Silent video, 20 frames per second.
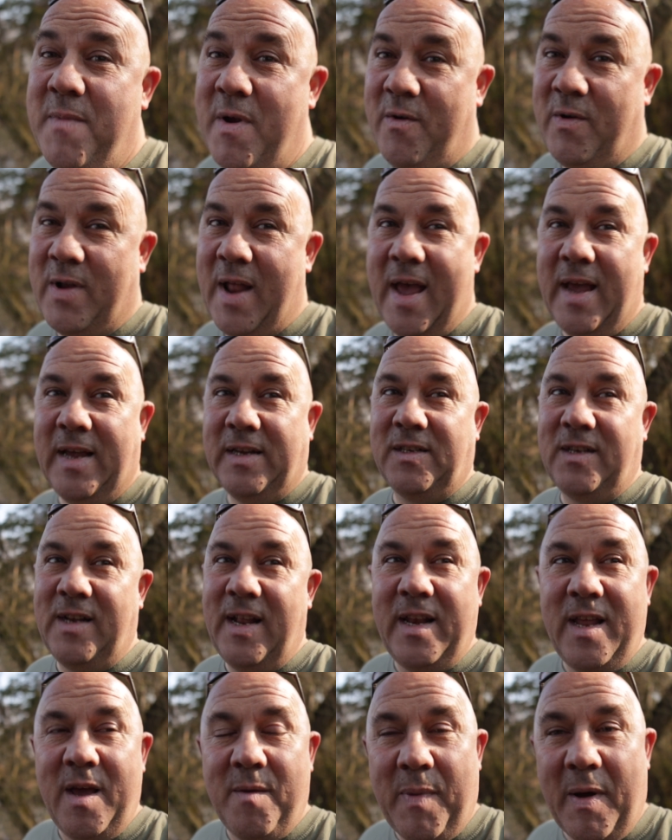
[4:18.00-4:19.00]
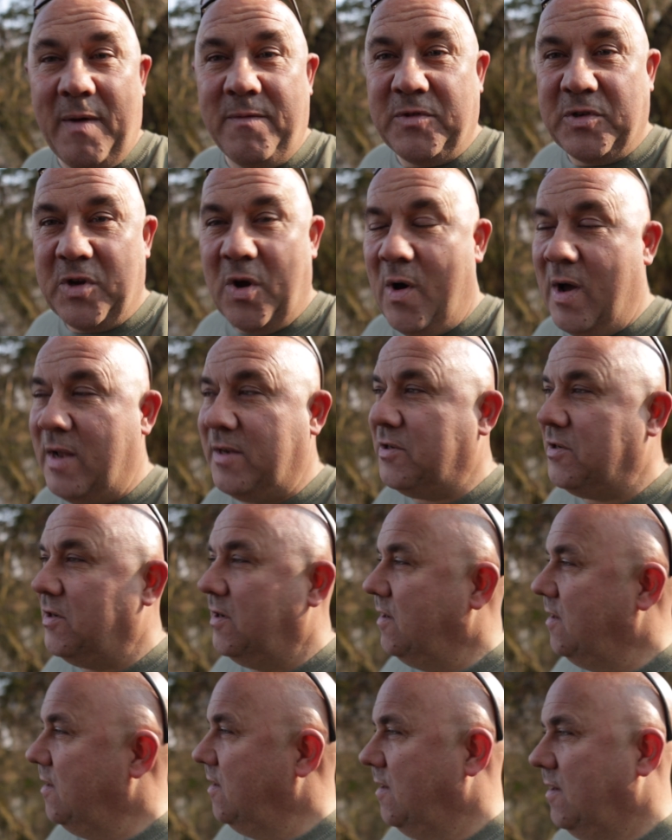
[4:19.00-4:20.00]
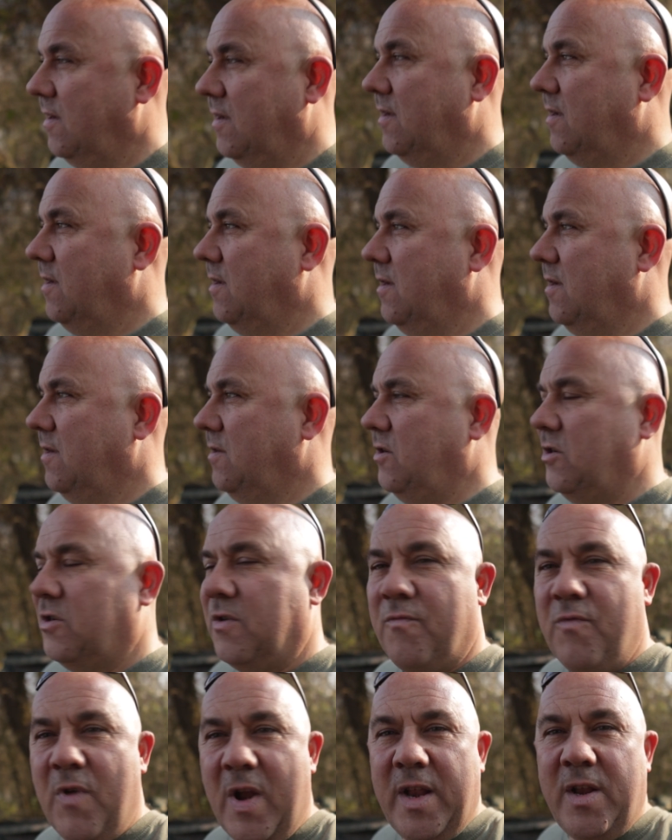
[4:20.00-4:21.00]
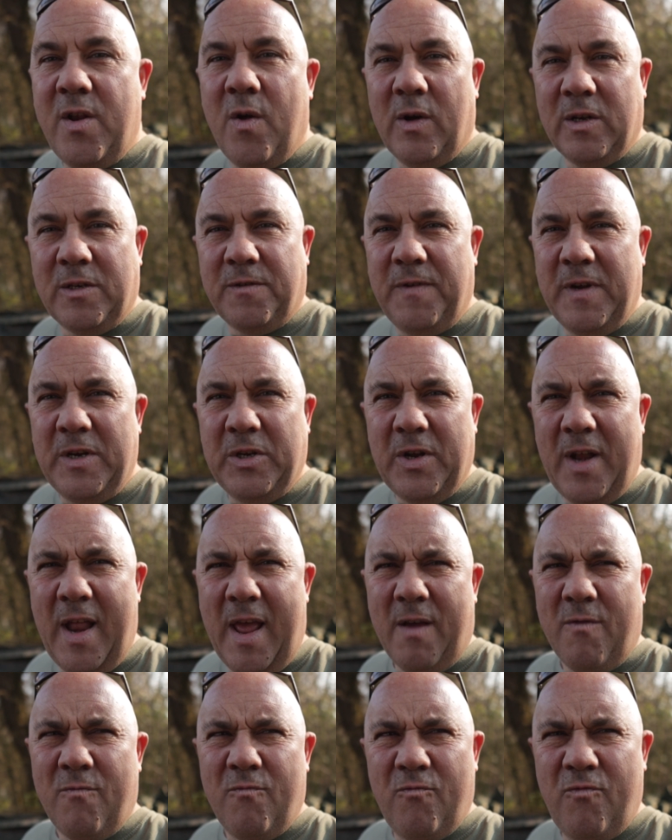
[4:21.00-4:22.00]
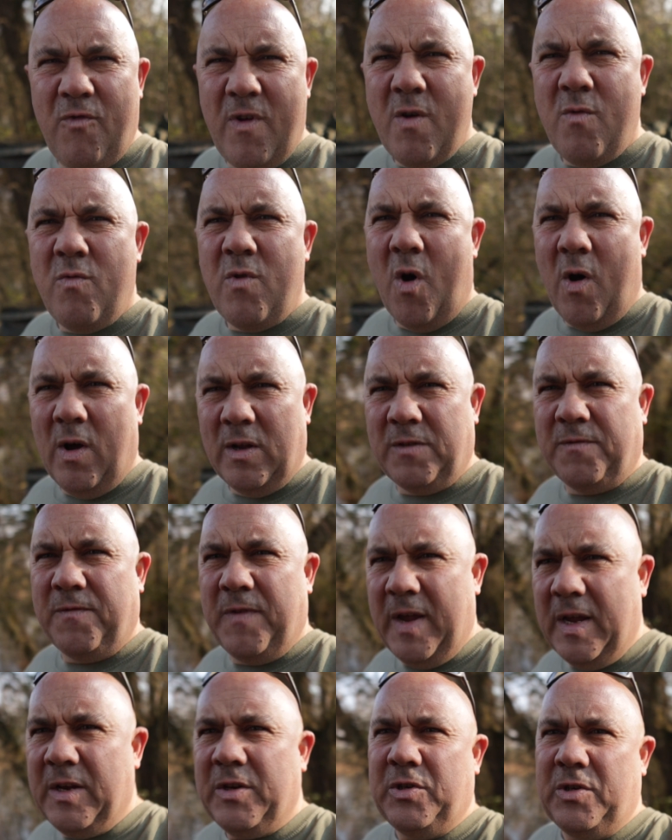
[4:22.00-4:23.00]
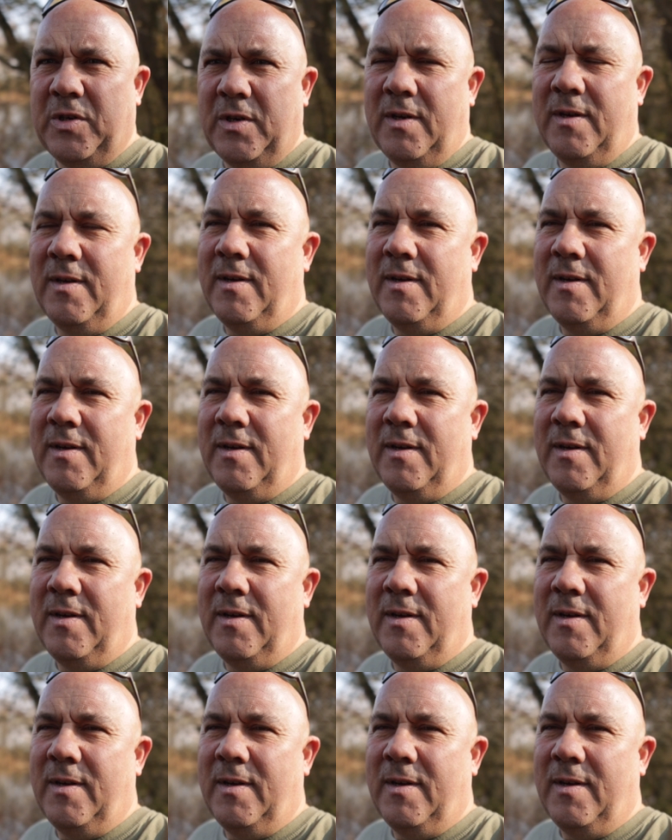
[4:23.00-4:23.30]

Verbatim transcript: mirror that is, linear both sides just a really nice fish, isn't it? Real nice fish.